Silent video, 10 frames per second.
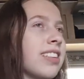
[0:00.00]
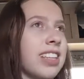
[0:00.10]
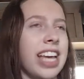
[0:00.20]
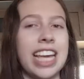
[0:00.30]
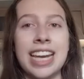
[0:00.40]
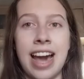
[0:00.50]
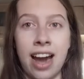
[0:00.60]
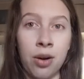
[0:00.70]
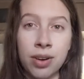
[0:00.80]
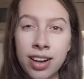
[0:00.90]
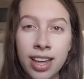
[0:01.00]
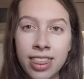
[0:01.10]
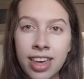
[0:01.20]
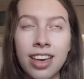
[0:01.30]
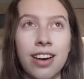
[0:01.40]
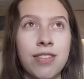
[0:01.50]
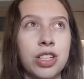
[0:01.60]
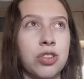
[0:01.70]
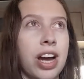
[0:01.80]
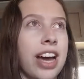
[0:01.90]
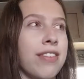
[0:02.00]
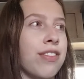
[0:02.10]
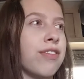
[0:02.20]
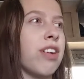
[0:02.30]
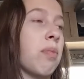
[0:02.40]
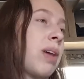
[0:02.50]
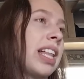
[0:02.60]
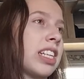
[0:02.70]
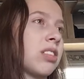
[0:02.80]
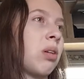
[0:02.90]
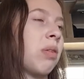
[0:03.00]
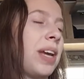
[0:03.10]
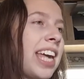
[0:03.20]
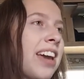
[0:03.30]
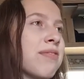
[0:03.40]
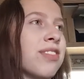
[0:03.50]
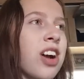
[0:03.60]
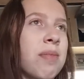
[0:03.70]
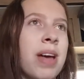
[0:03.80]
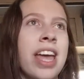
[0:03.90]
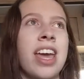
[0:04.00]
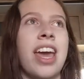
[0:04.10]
like an hour I think of the drive from at least where we came from